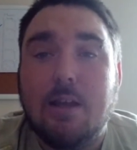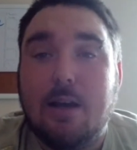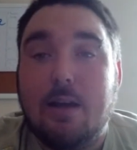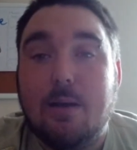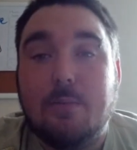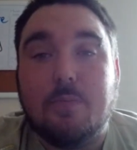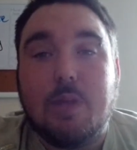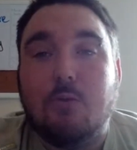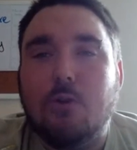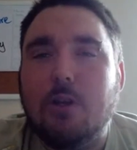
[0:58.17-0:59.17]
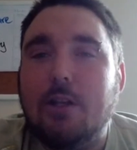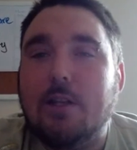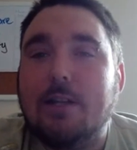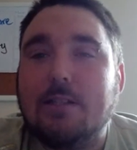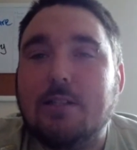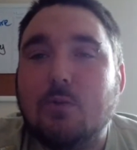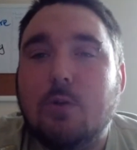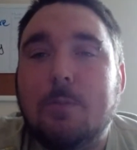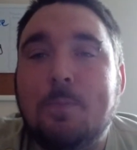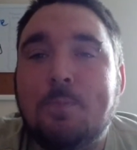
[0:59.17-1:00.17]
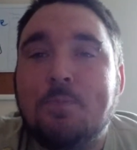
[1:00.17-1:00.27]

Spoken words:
I really like this one.